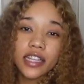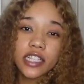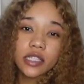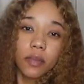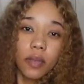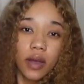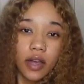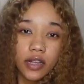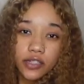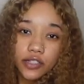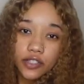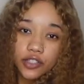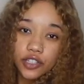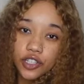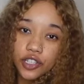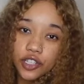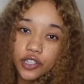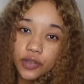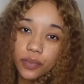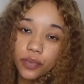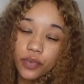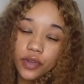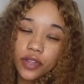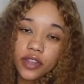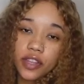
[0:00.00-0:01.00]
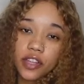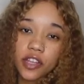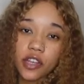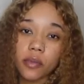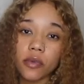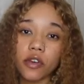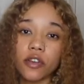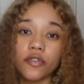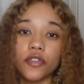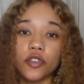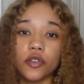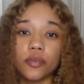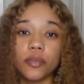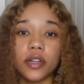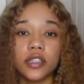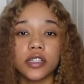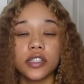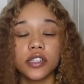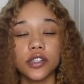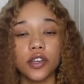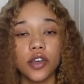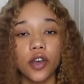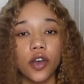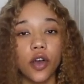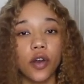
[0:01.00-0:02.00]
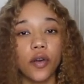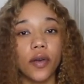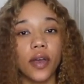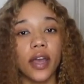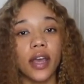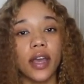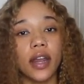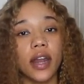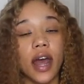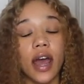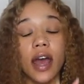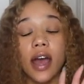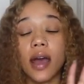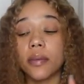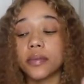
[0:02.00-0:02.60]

a sponsorship with them a few months ago and I